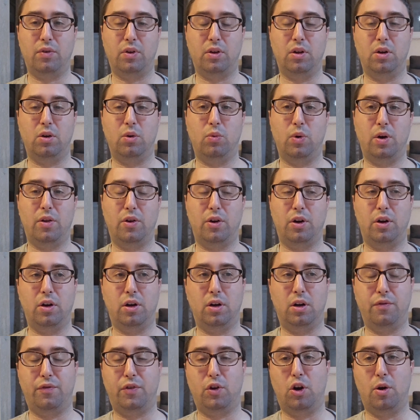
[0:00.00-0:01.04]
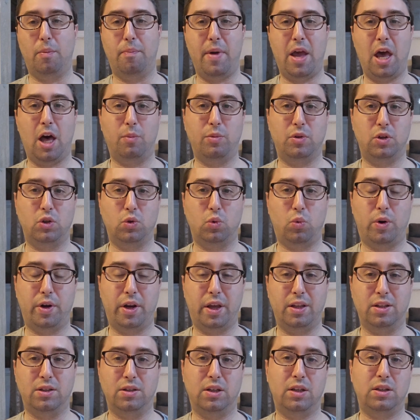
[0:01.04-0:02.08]
You know, whether you're, if you're a male between
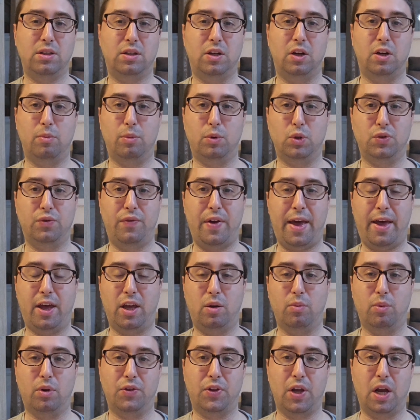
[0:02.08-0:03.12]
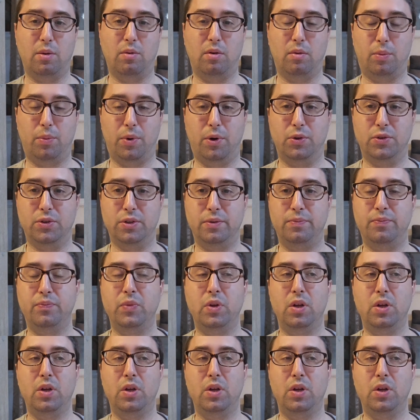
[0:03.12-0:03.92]
20 and 60, you're the most valuable type of person.